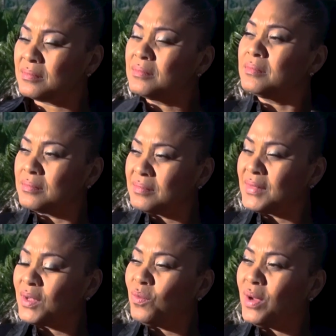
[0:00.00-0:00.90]
past,
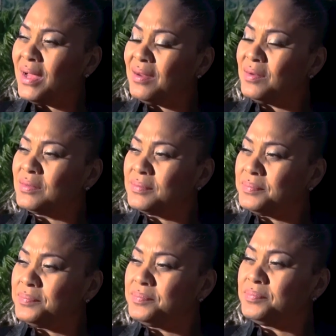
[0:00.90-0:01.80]
you know, and I uh-huh. understood I'm
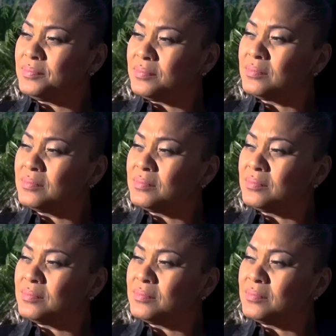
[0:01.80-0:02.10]
standing on the